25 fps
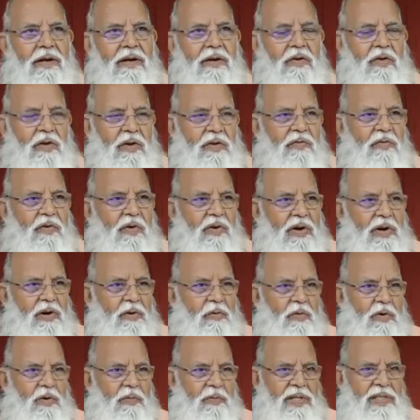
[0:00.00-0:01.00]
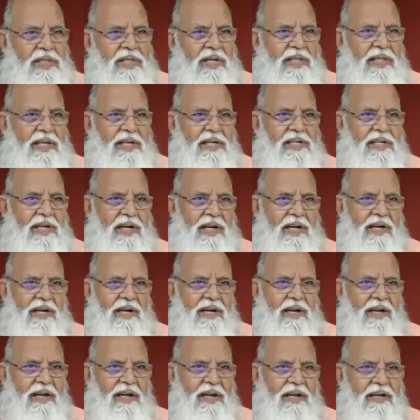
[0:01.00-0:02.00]
Do you want a good mantra diksha?
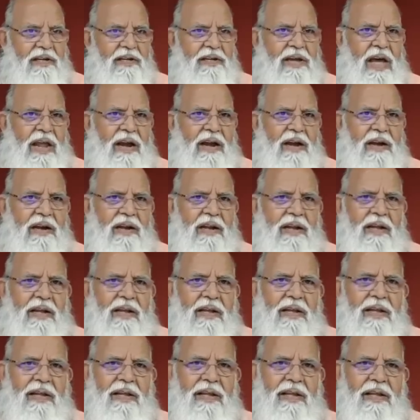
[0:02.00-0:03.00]
Guarantee.